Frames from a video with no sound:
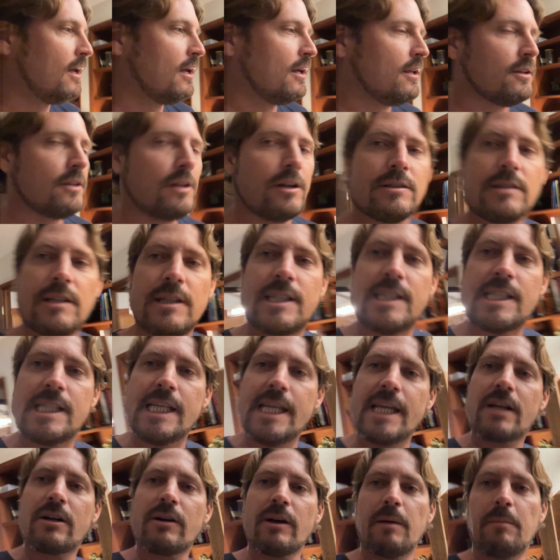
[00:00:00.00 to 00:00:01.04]
There's a
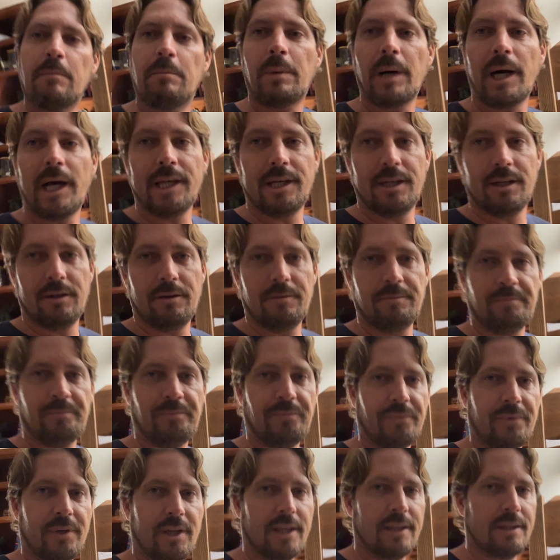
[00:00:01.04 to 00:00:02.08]
secret button,
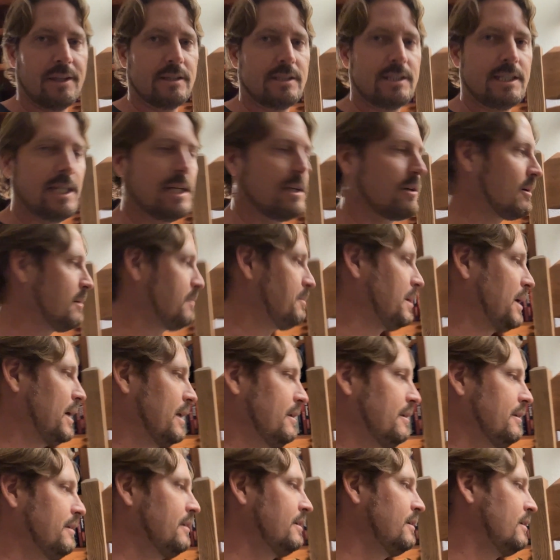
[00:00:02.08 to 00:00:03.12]
and the secret
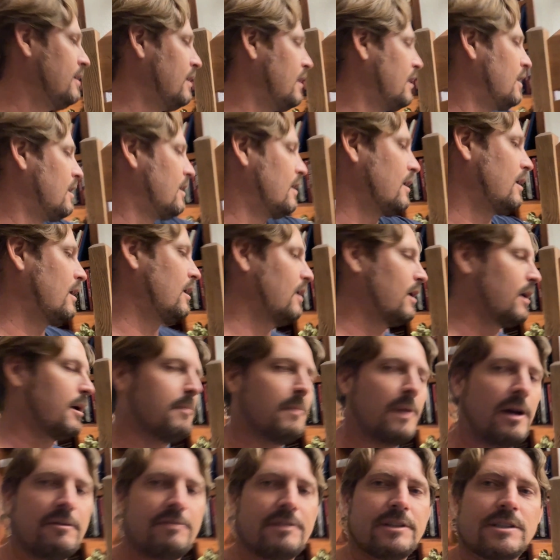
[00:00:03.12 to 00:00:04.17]
button
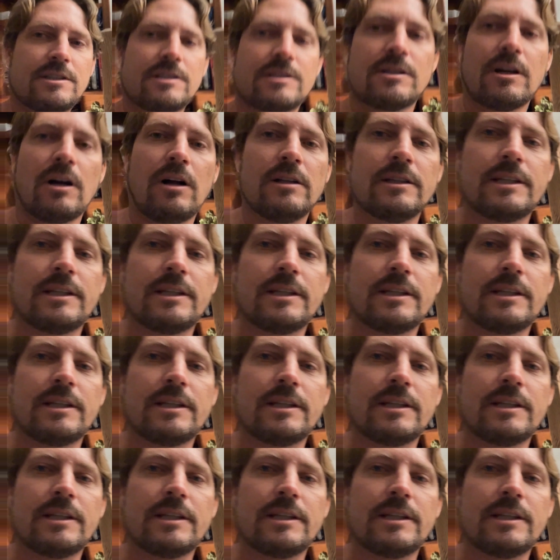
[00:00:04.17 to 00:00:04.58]
I've installed